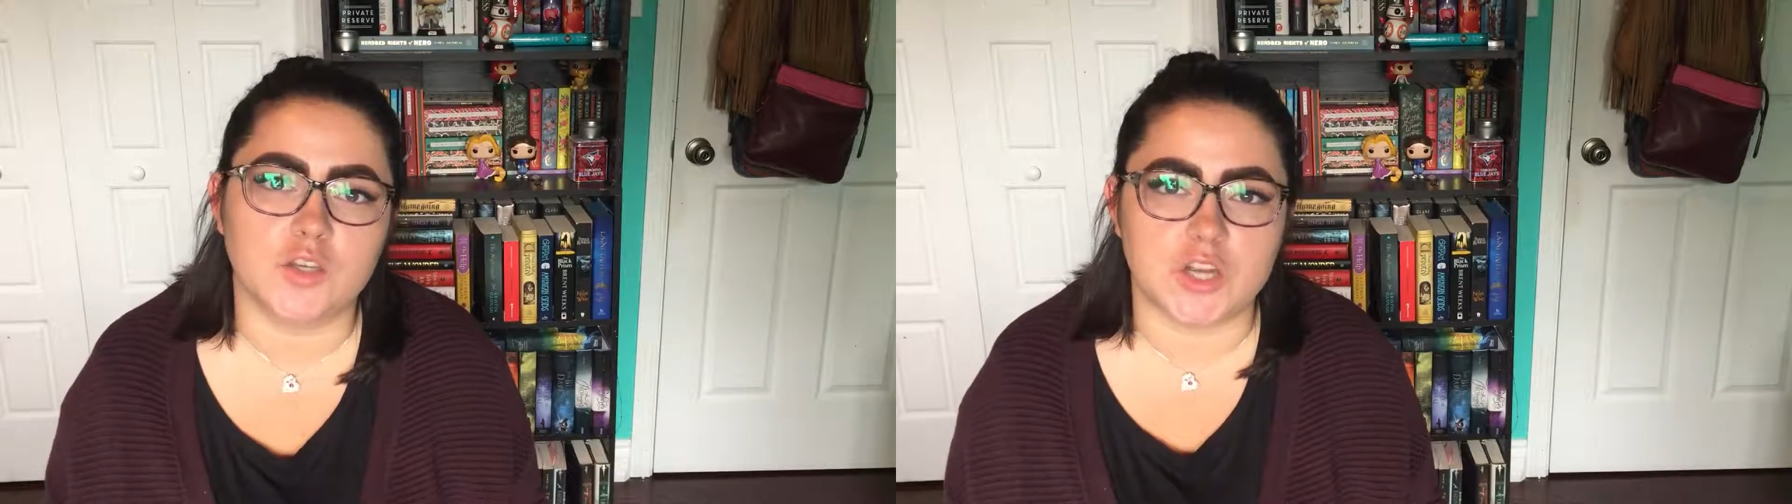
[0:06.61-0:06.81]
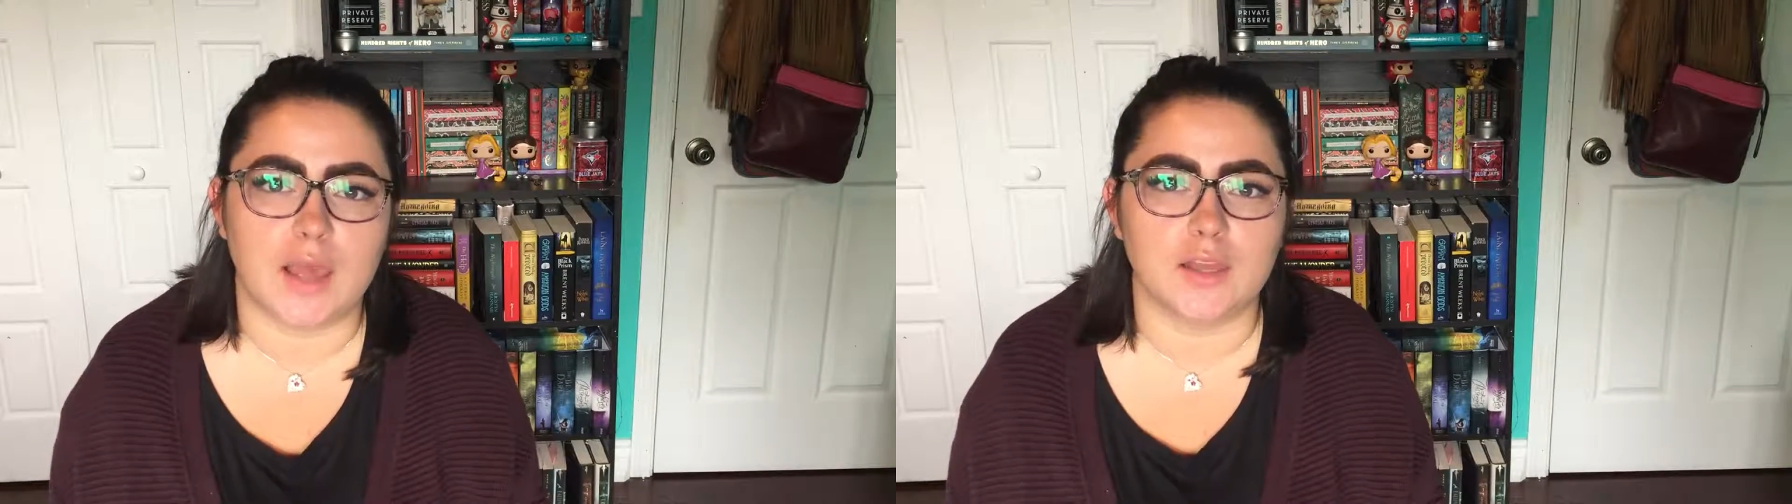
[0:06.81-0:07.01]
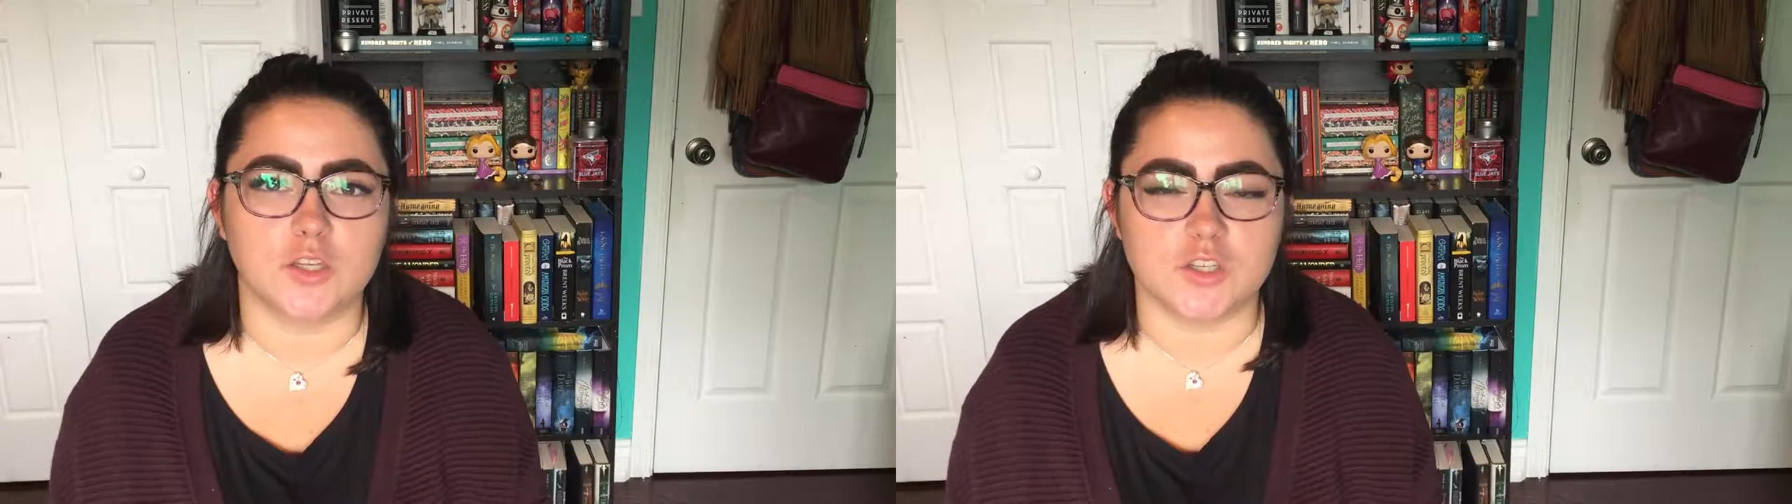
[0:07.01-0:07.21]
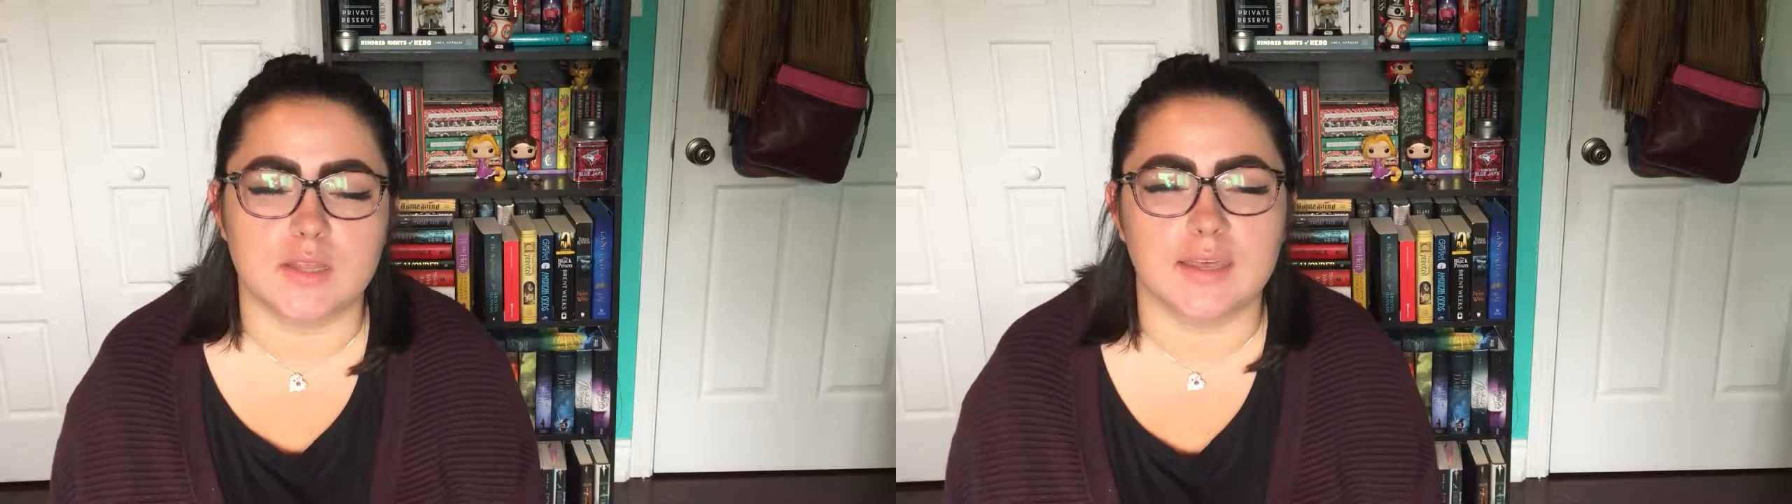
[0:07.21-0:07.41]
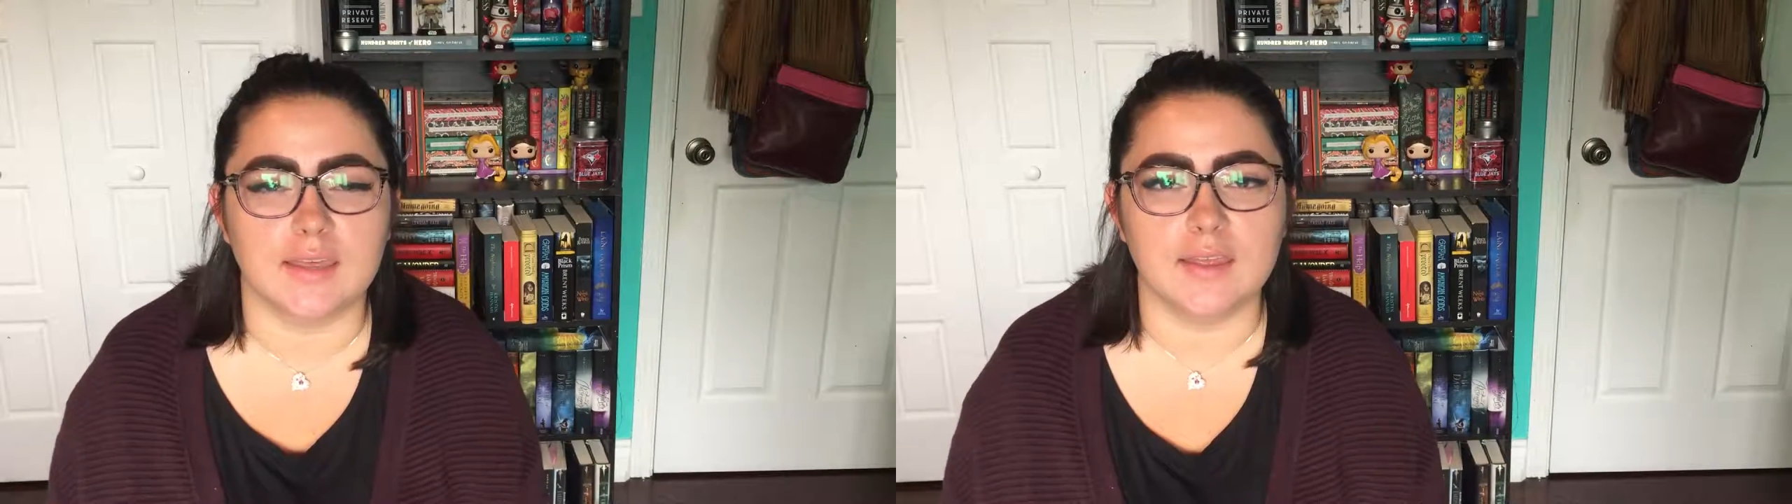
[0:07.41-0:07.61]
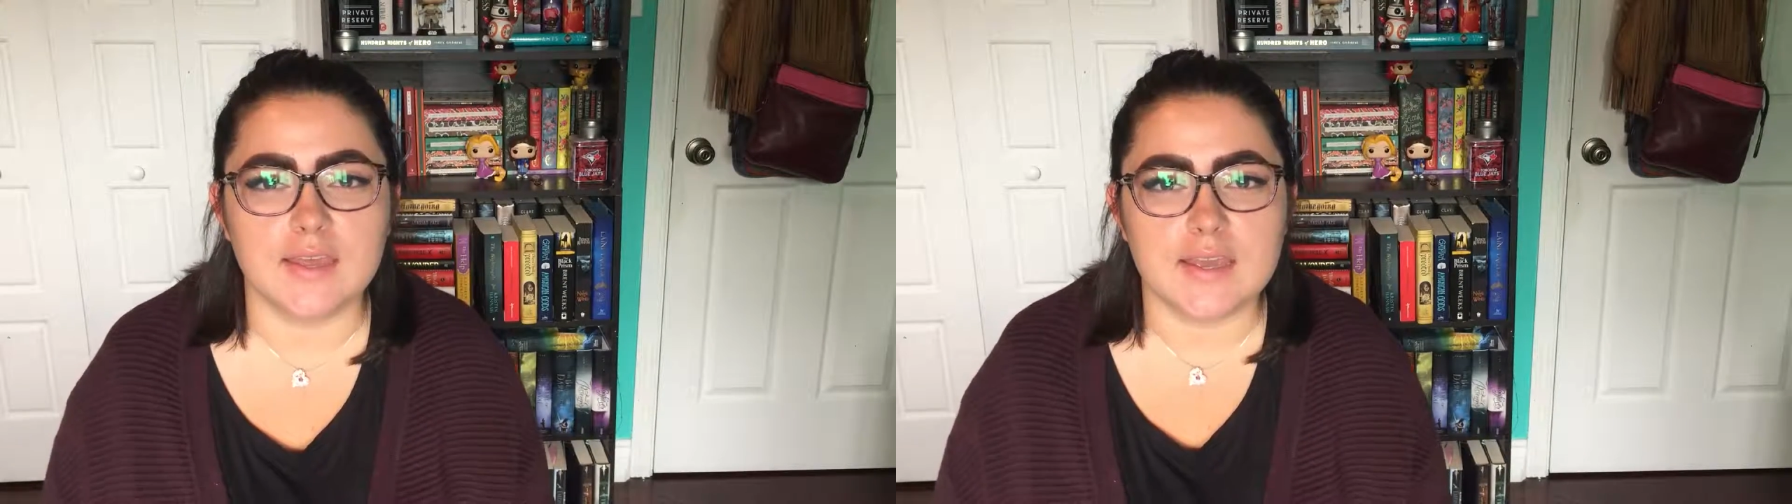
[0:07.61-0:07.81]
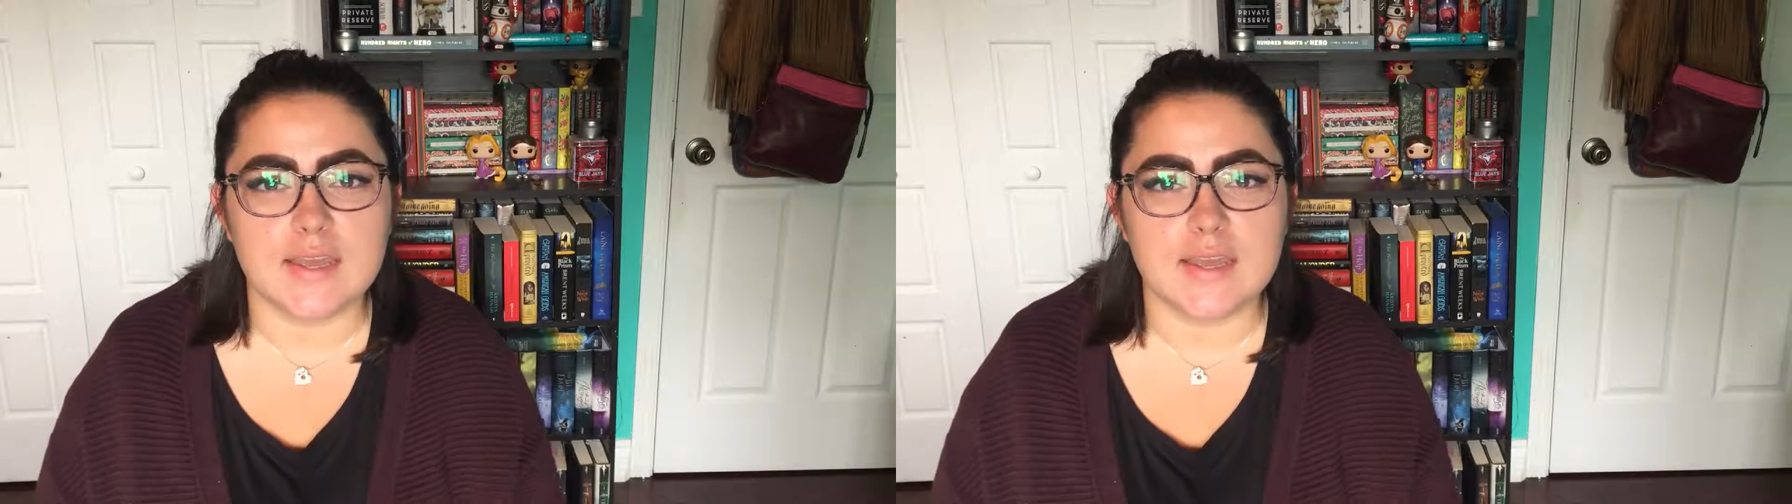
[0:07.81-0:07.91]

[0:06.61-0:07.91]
challenge thing